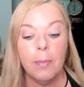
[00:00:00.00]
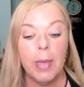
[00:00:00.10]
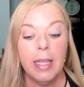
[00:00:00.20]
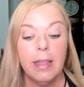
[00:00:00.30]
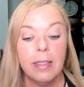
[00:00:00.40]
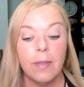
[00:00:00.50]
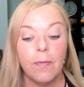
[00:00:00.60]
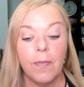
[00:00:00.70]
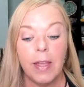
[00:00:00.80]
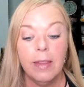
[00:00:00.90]
made this
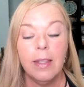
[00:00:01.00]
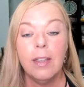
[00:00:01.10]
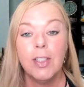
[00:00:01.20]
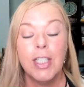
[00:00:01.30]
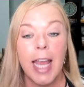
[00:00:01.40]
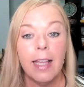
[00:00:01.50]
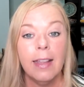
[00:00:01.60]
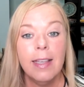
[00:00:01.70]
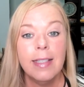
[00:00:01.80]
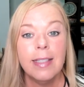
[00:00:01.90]
fun little
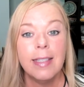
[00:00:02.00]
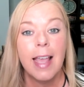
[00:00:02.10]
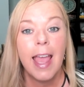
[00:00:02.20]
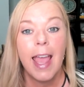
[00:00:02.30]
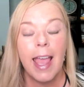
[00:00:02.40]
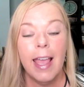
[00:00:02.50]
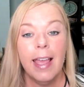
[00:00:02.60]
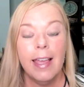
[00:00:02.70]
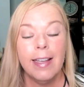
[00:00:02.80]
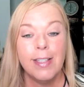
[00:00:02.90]
necklace,
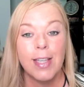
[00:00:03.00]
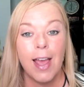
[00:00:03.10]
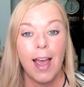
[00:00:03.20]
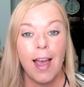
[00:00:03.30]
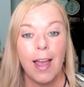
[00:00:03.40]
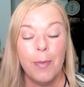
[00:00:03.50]
and I